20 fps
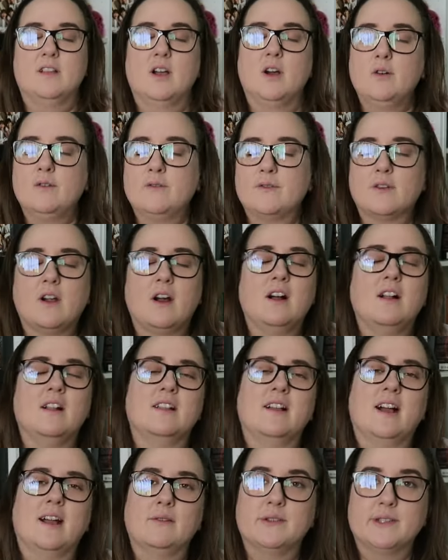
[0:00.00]

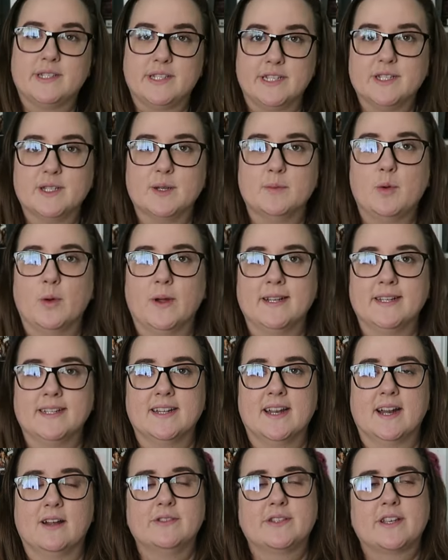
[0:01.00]
Overall, I was
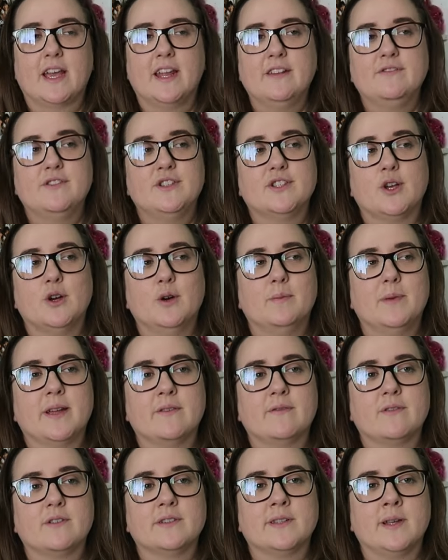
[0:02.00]
disappointed. I was kind of just
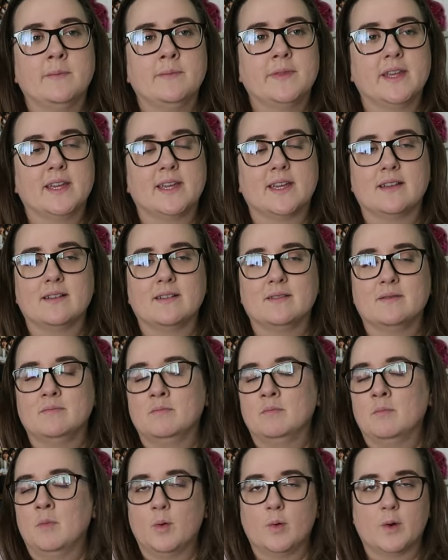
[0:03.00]
hoping for
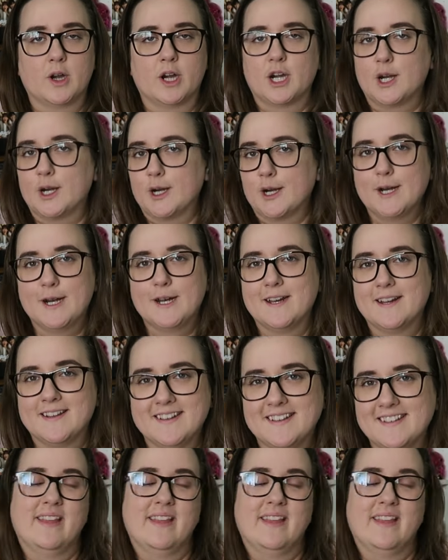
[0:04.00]
something more.